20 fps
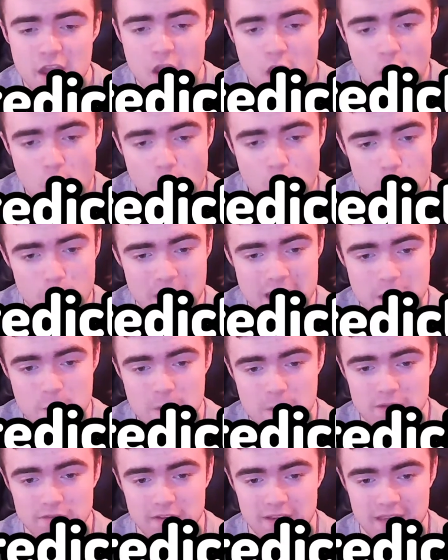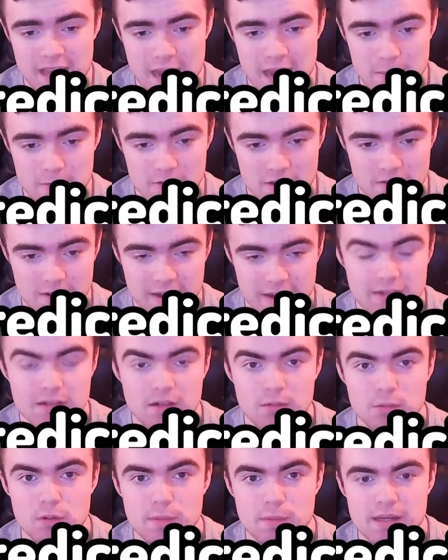away win for Cambridge. I reckon
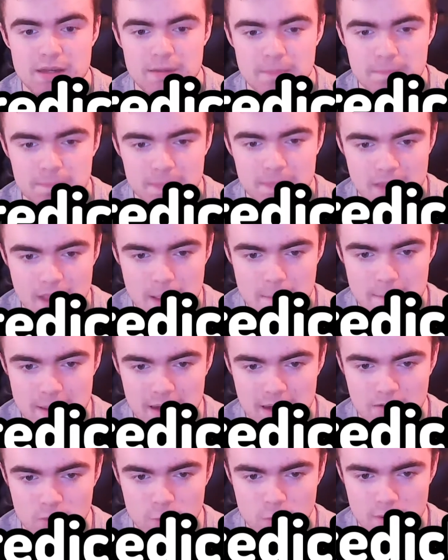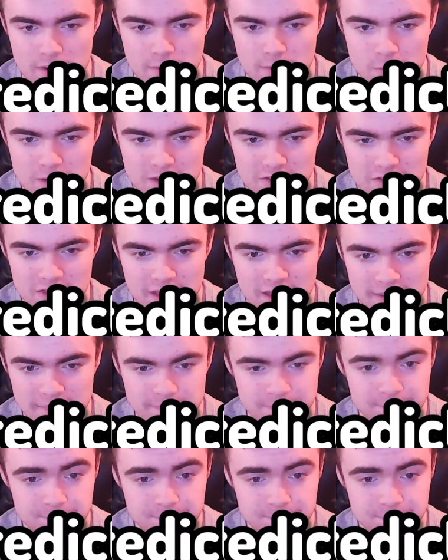they'll probably get back to winning ways there.